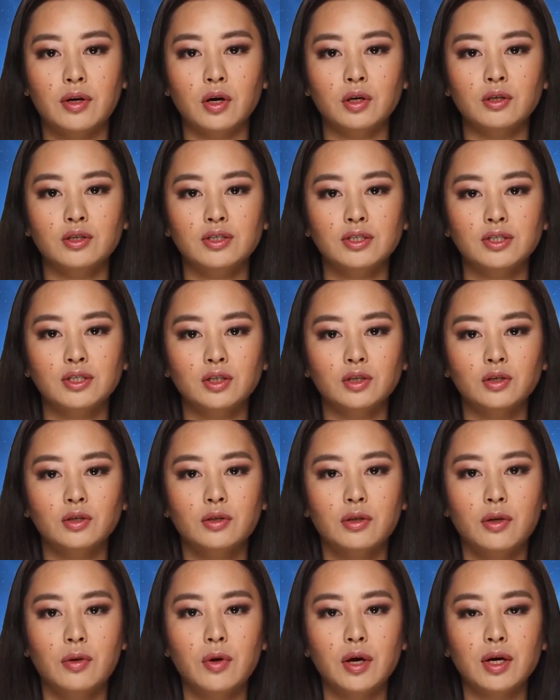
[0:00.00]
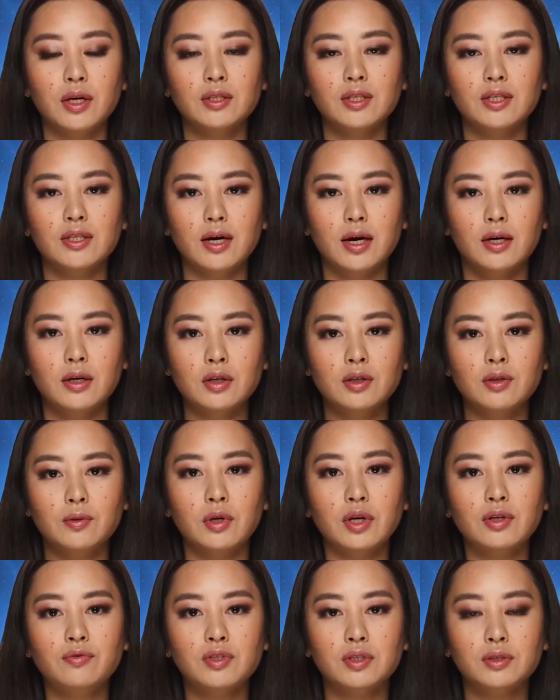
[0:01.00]
hosted here, greater than Taylor
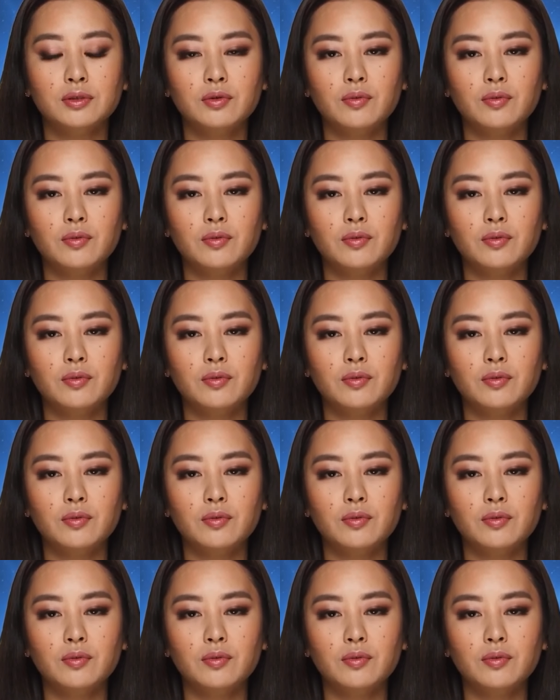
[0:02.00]
Swift,